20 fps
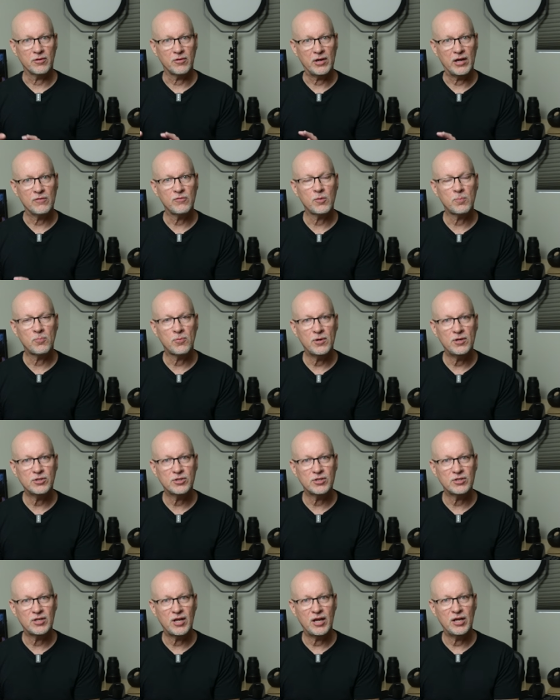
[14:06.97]
They'll give a
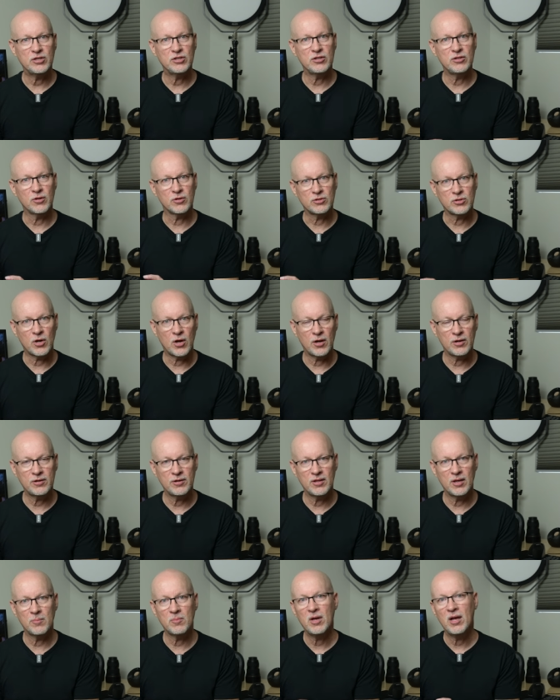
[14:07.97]
presentation, they'll talk
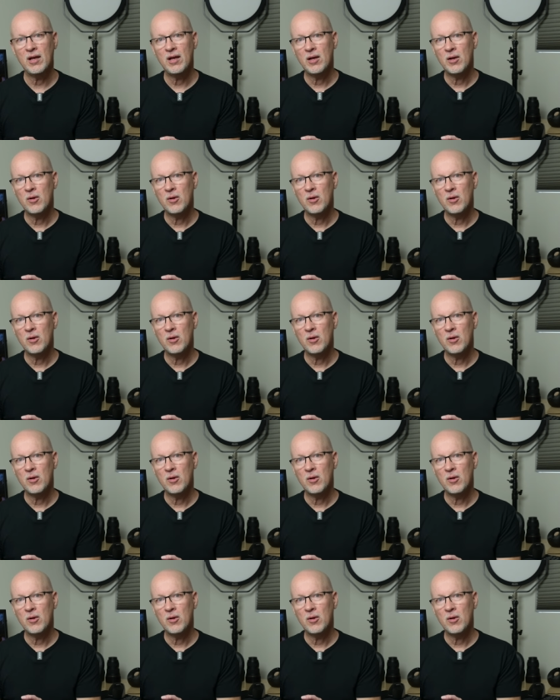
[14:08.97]
to them.